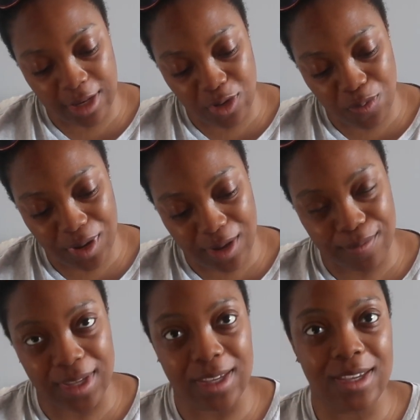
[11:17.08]
new
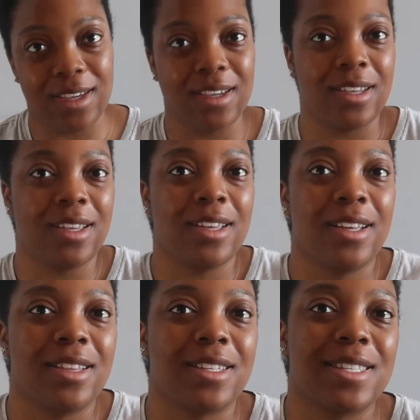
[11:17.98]
puppy.
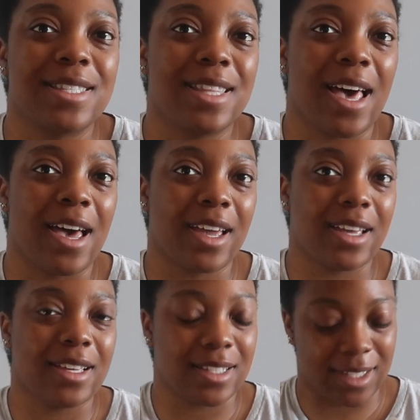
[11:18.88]
This is
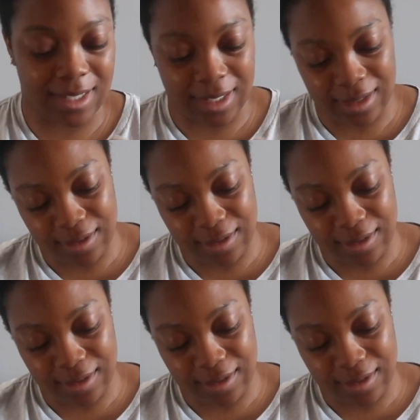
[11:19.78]
Lex.